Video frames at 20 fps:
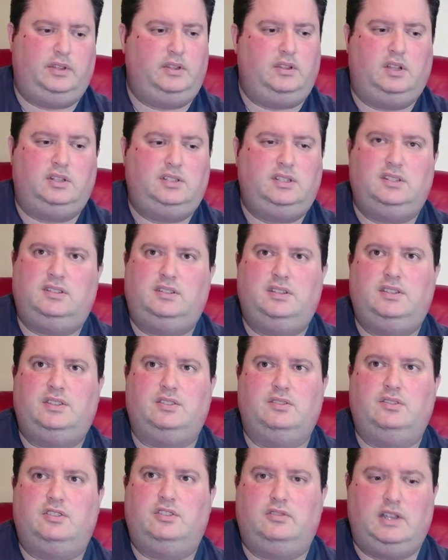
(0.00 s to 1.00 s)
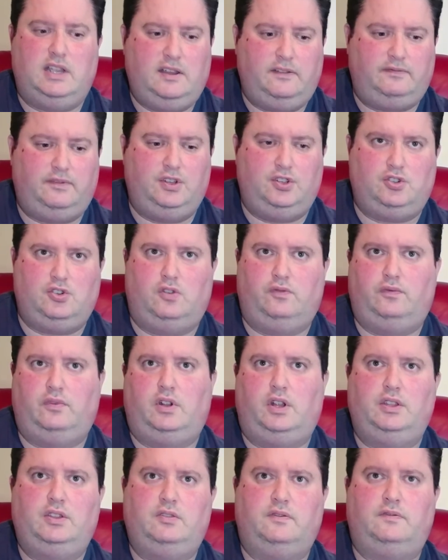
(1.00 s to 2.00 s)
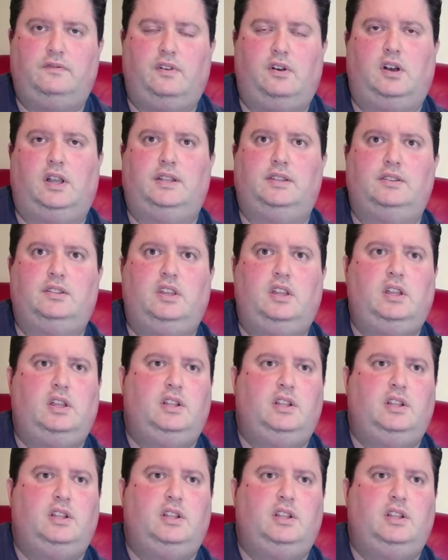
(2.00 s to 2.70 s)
I did listen to every genre I could find